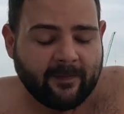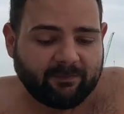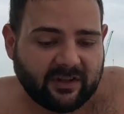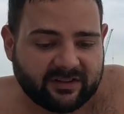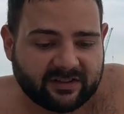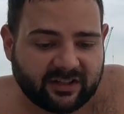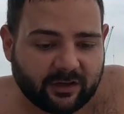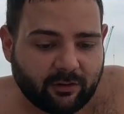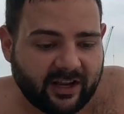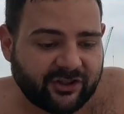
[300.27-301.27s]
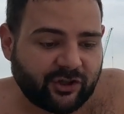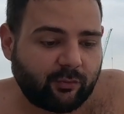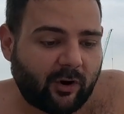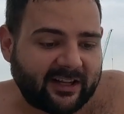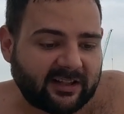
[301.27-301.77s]
in the
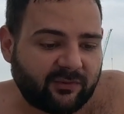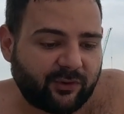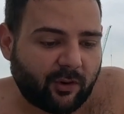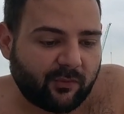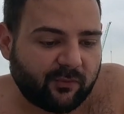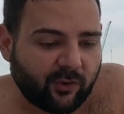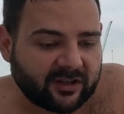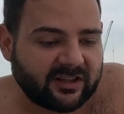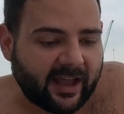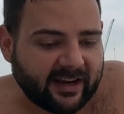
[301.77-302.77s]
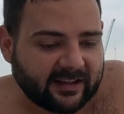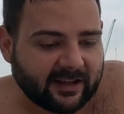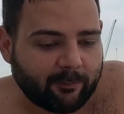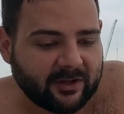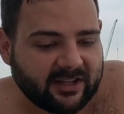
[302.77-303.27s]
circulation water flow for direct
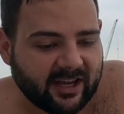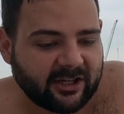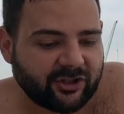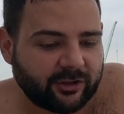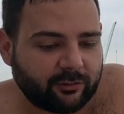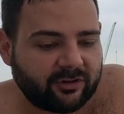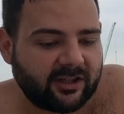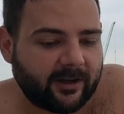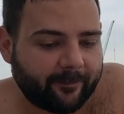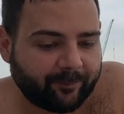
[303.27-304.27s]
application to the